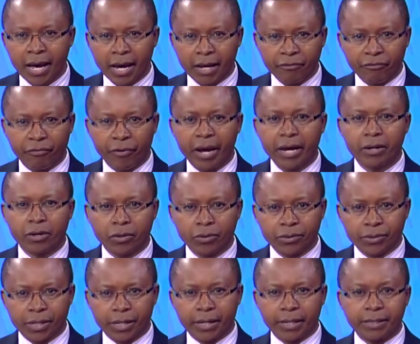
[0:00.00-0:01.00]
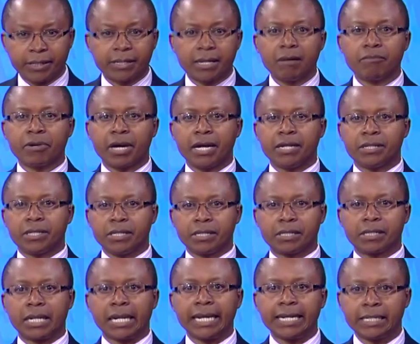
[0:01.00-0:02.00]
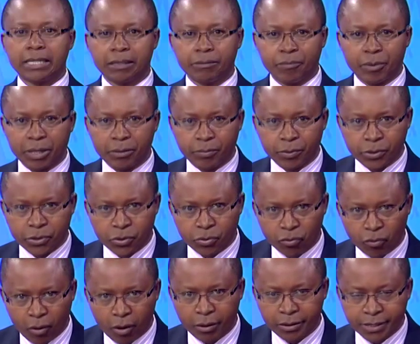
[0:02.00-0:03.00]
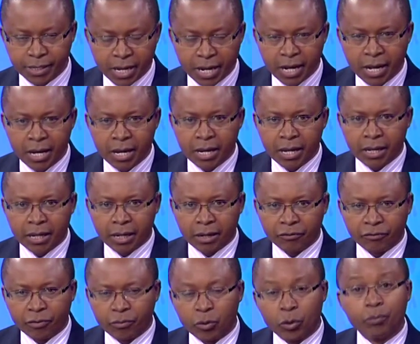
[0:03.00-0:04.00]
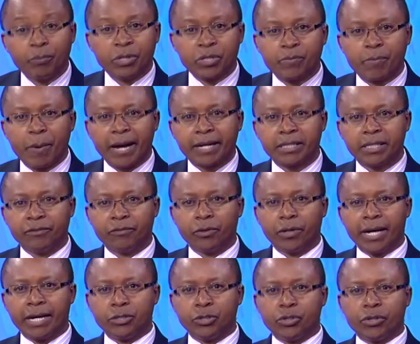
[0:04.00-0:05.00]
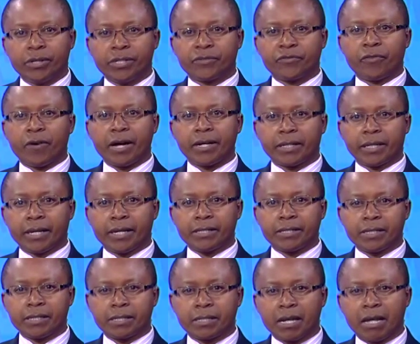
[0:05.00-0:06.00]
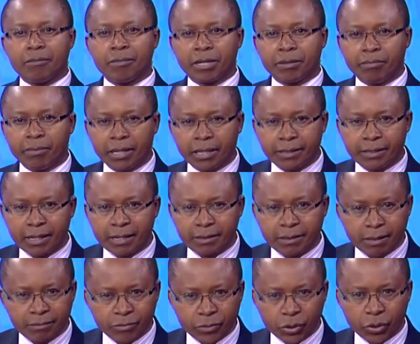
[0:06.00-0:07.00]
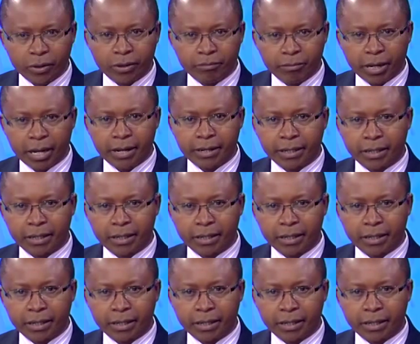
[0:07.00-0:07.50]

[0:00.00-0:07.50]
and vehicles and in some cases slitting people's throats. Now, for more perspective on Nigeria's fight against Islamic militants, I'm joined by